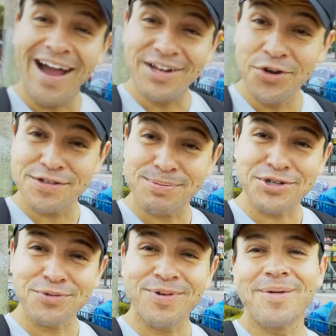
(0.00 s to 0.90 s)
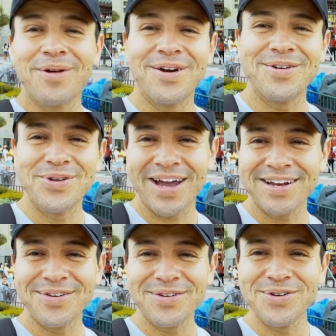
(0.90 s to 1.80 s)
I do have a special promo code you
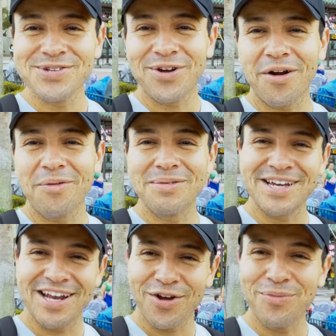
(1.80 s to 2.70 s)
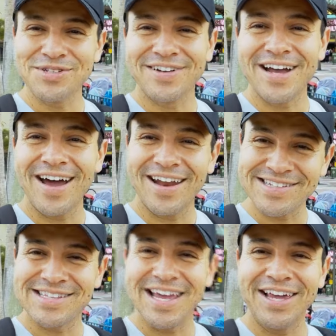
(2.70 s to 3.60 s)
can go use on our website. I almost forgot,
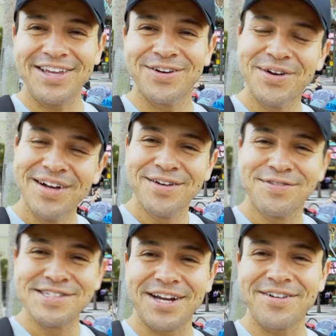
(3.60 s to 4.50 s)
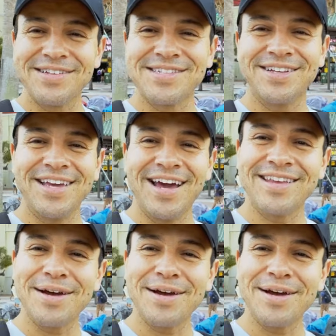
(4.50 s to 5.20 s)
as a thank you for sticking around till the end.